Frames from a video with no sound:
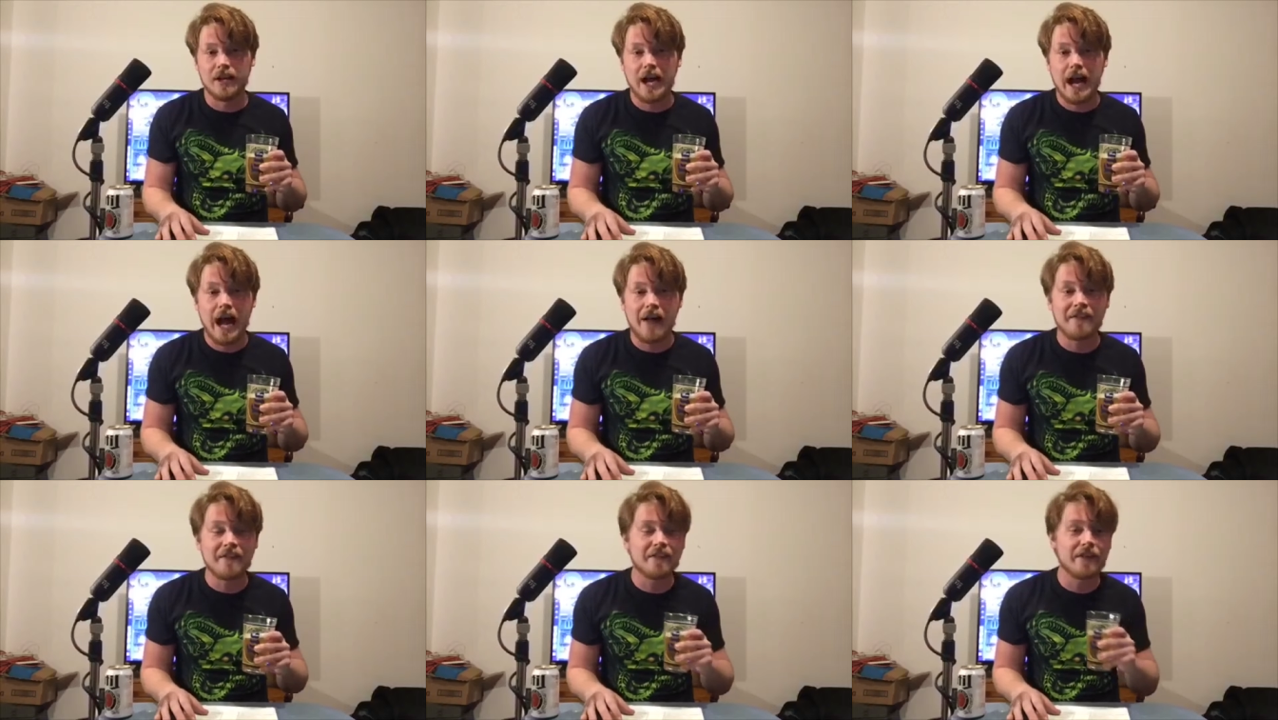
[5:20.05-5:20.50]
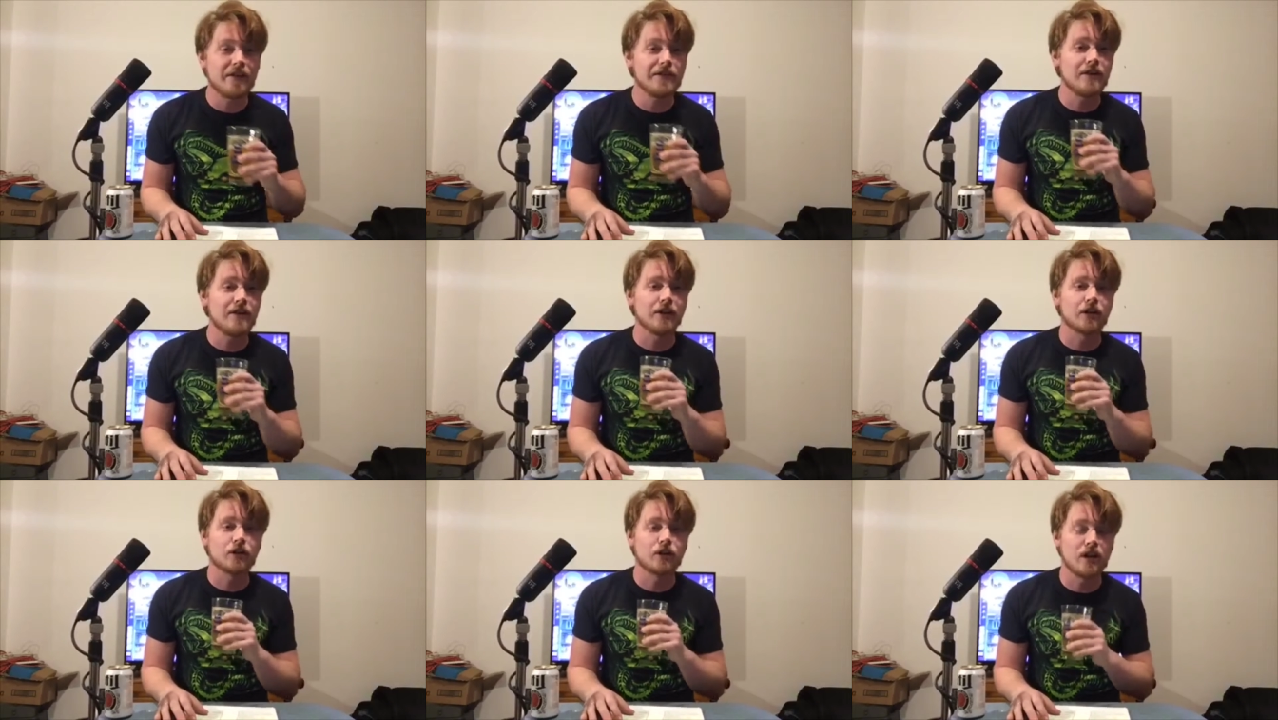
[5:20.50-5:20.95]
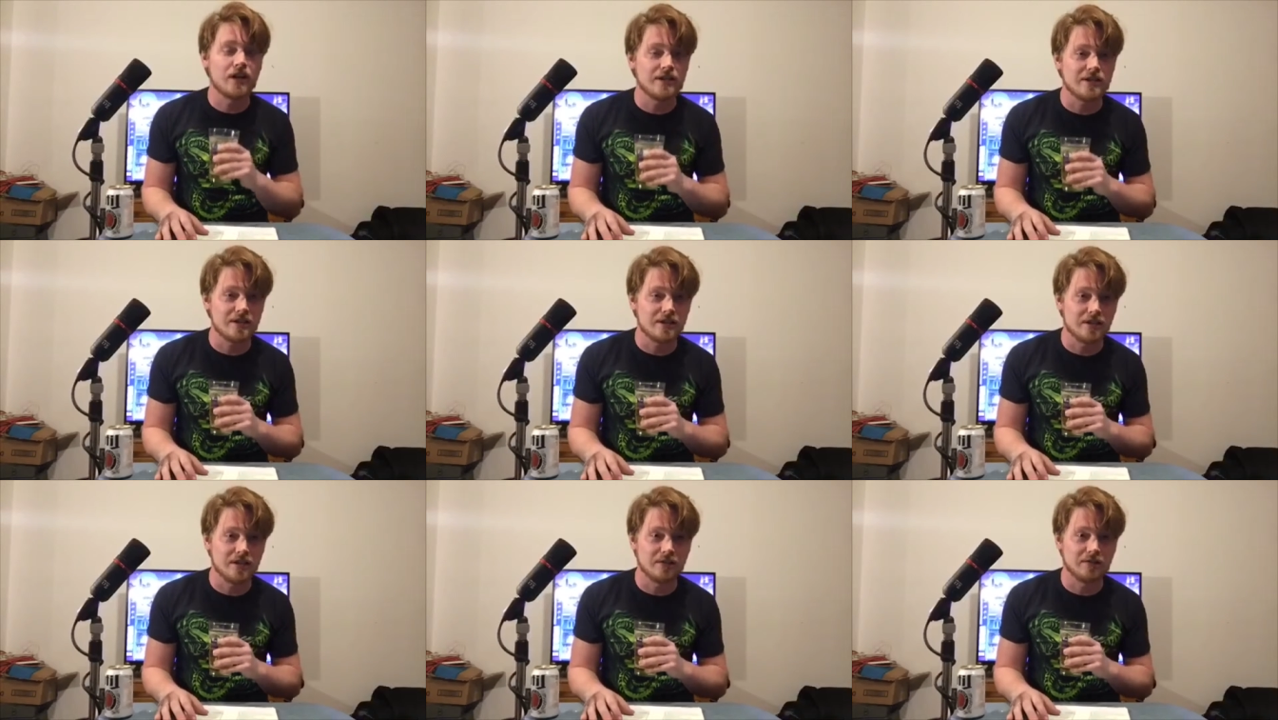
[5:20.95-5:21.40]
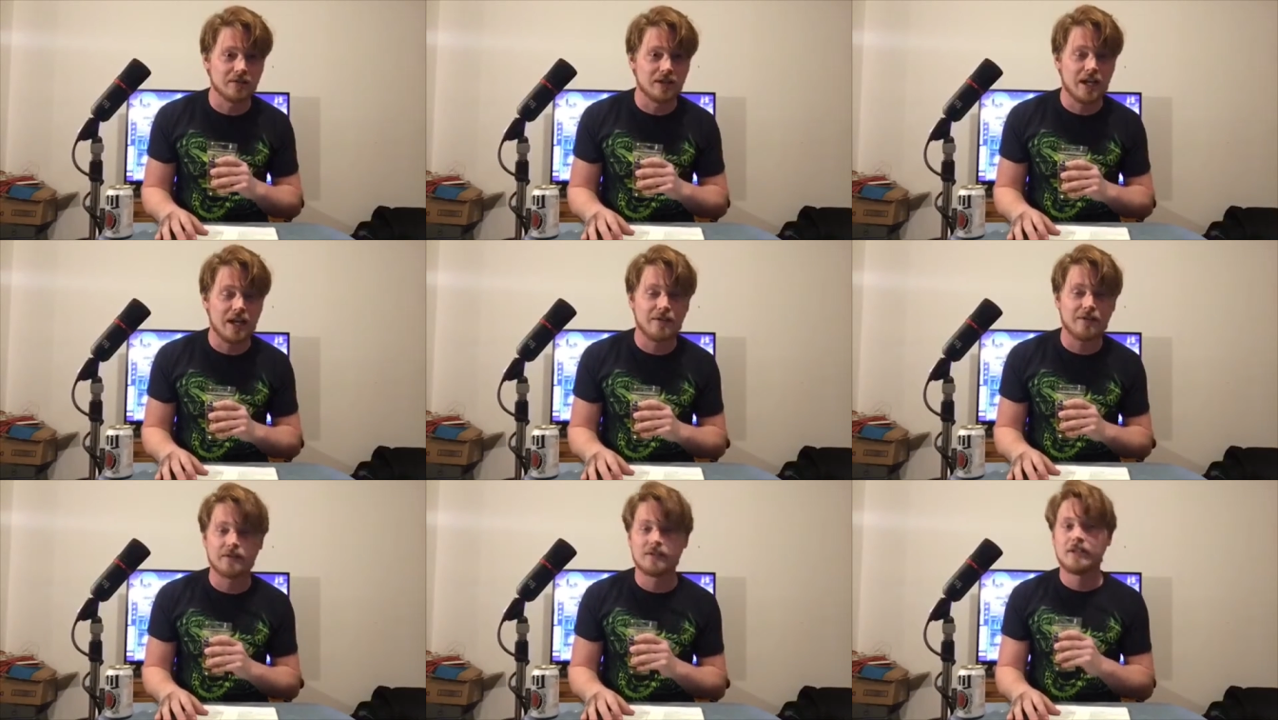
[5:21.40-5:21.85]
I think they've had a crazy enough
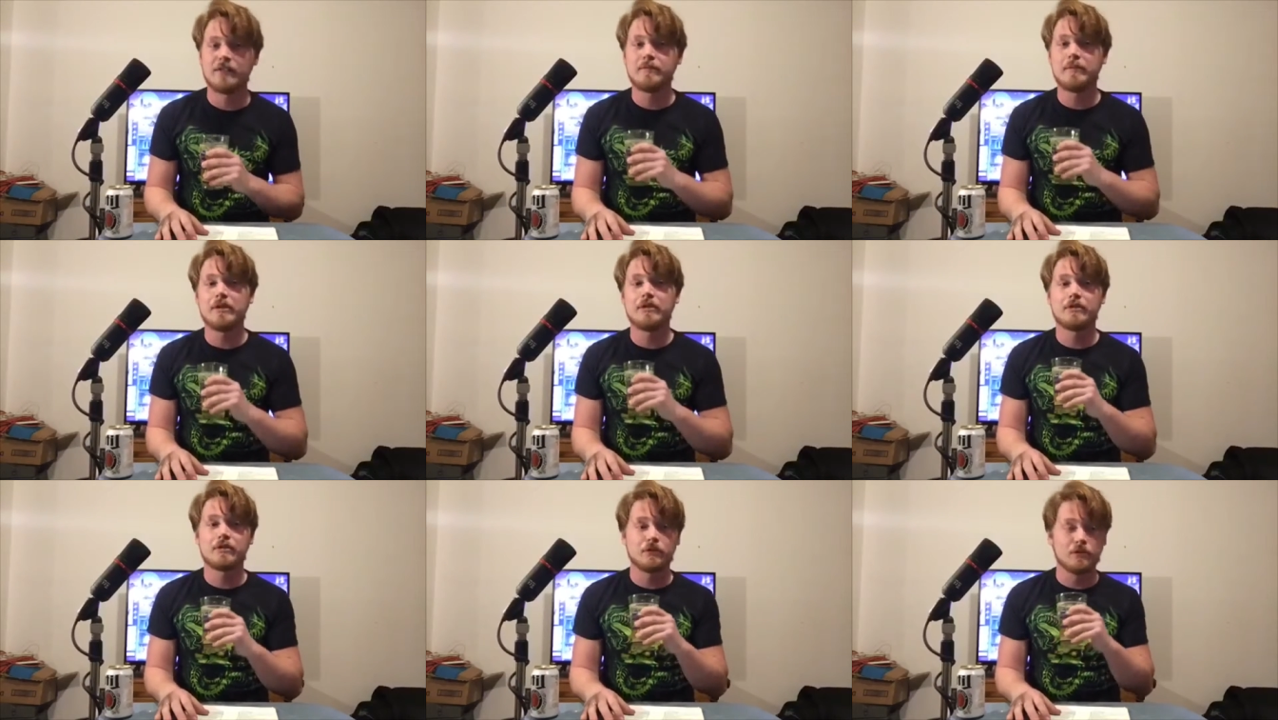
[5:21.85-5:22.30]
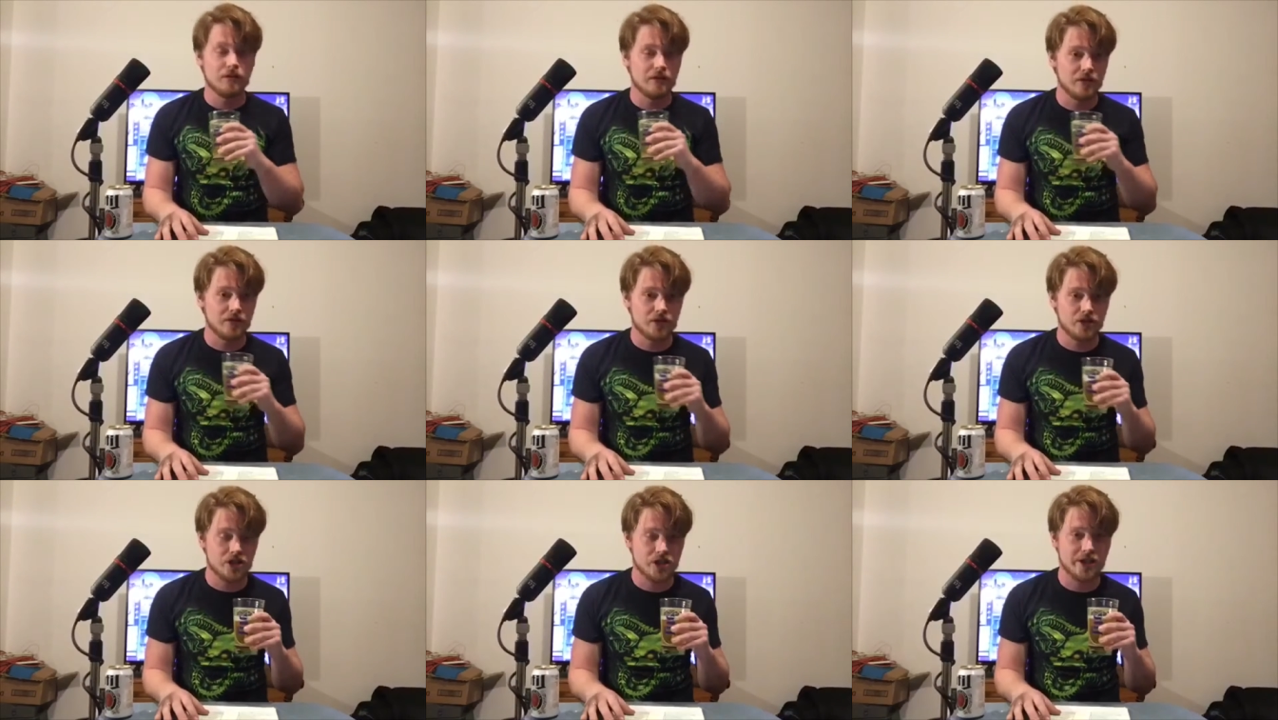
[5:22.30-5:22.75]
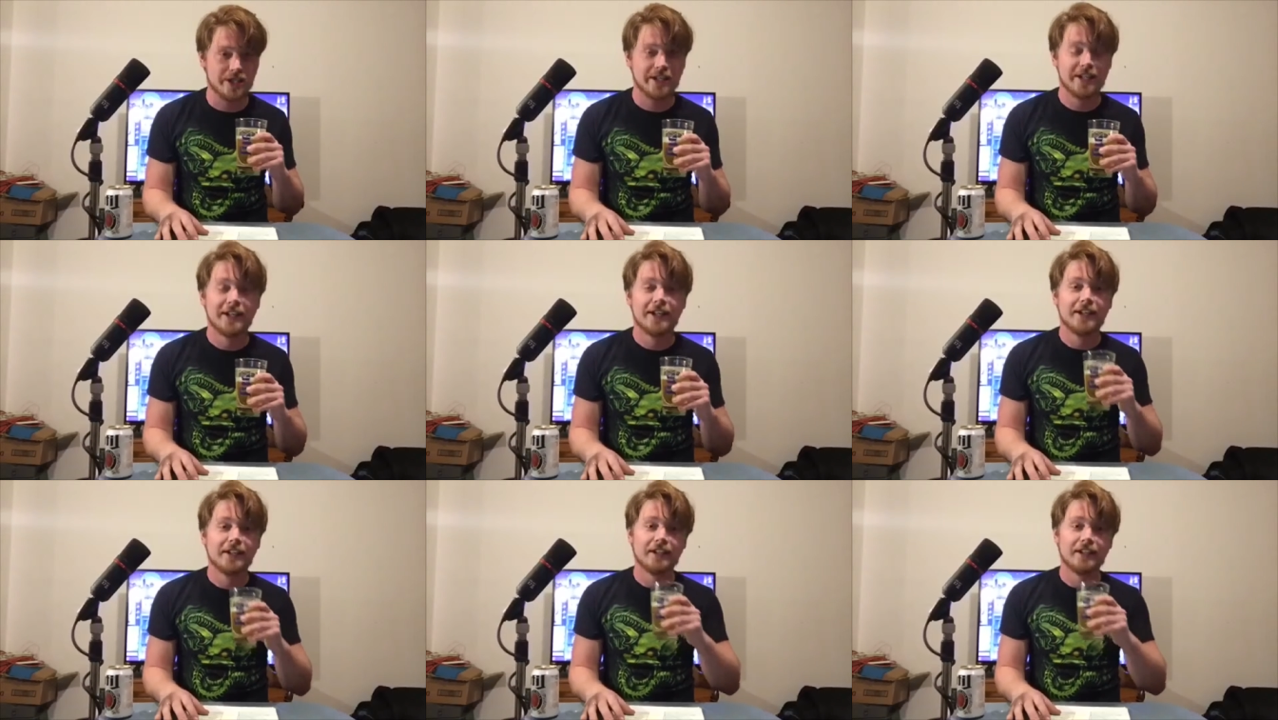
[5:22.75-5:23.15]
life and they've been through enough shit